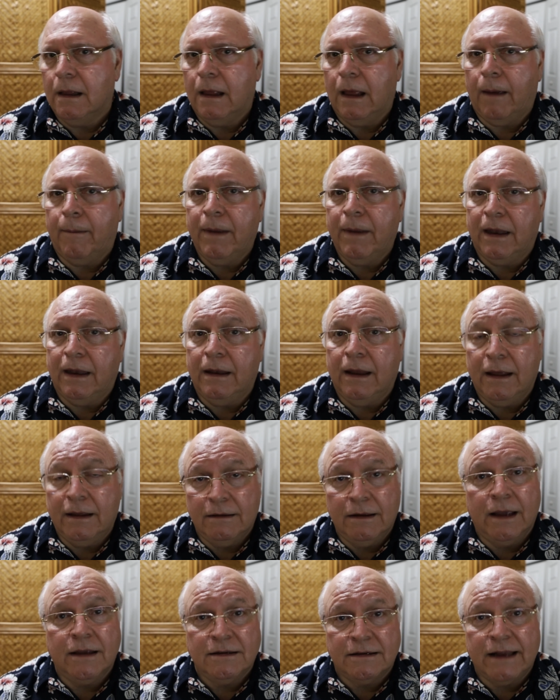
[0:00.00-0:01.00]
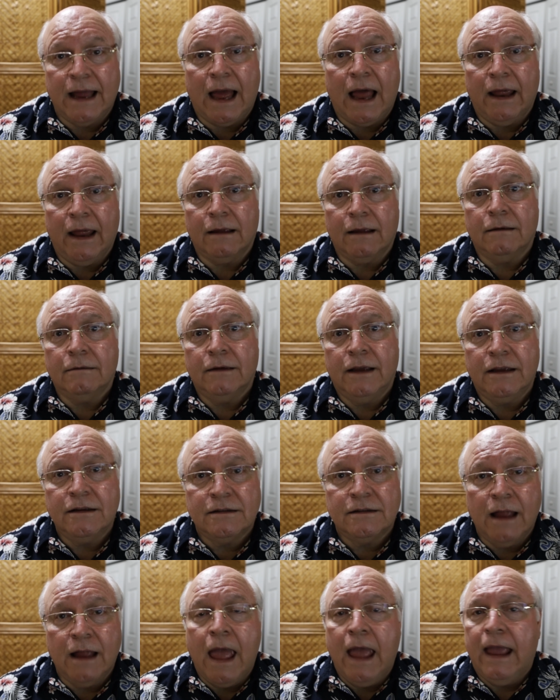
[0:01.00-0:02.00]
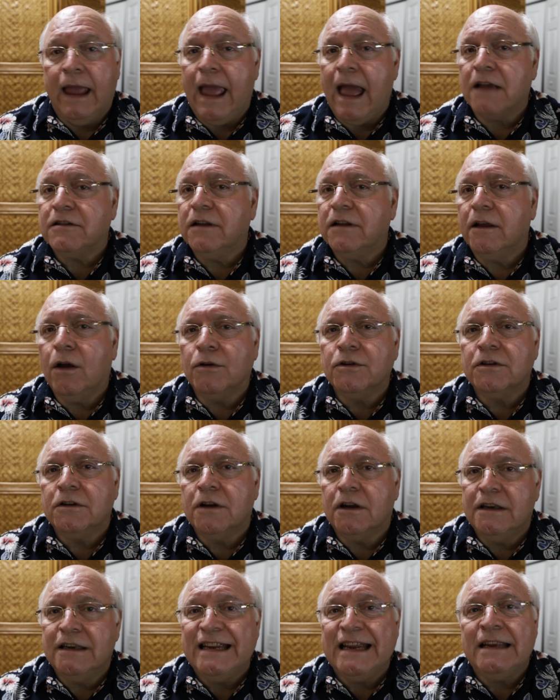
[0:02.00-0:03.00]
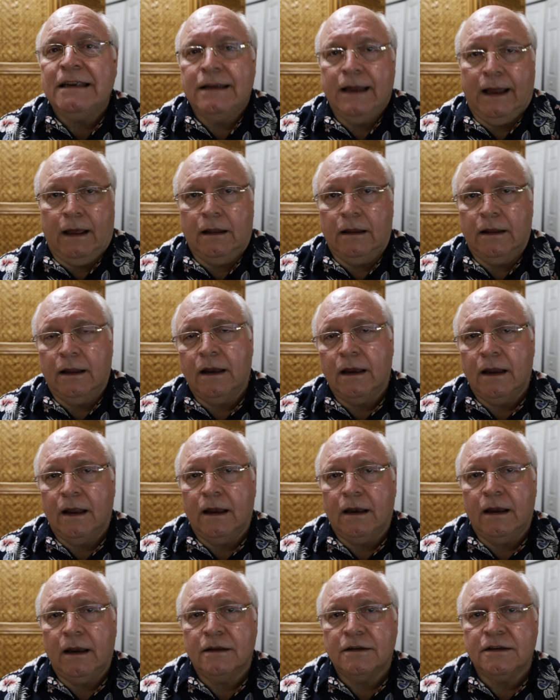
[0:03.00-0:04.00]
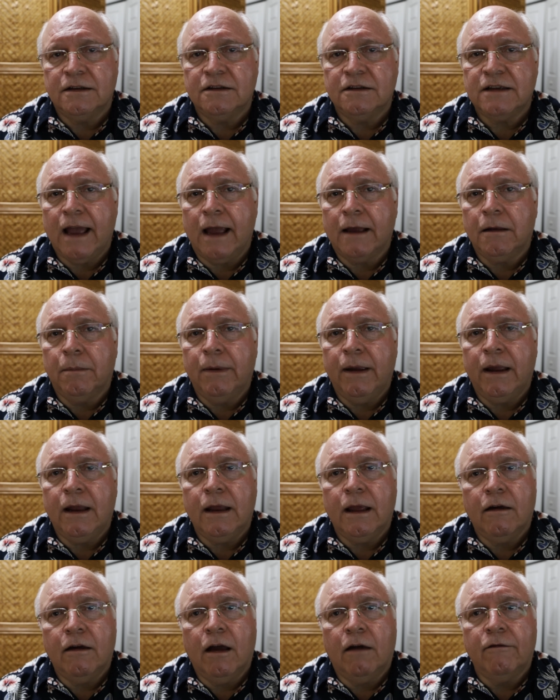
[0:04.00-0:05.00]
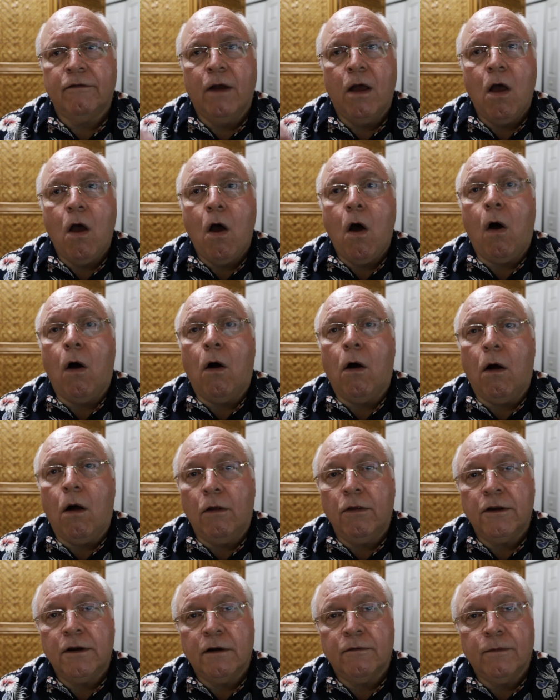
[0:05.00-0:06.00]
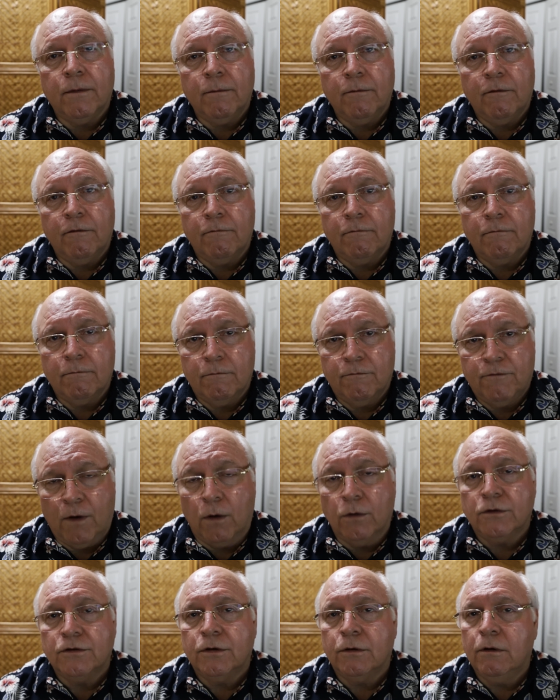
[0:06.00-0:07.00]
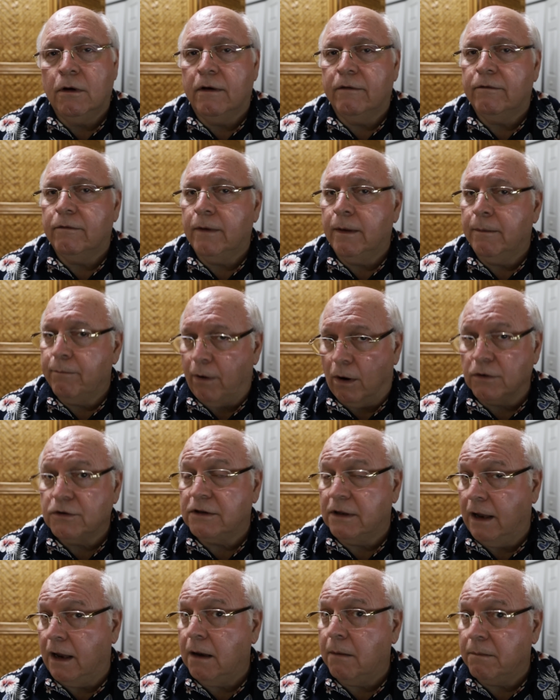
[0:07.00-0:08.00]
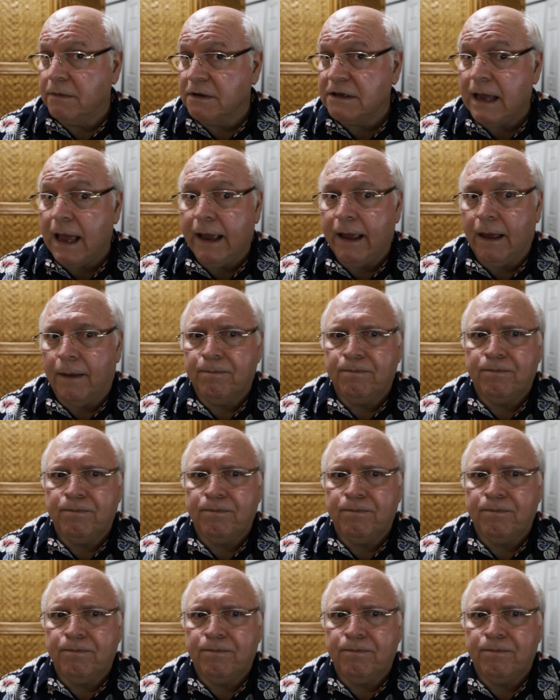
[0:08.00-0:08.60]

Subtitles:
I mean, he actually goes into detail in his encyclopedia of all the different folks who have impersonated Messiah,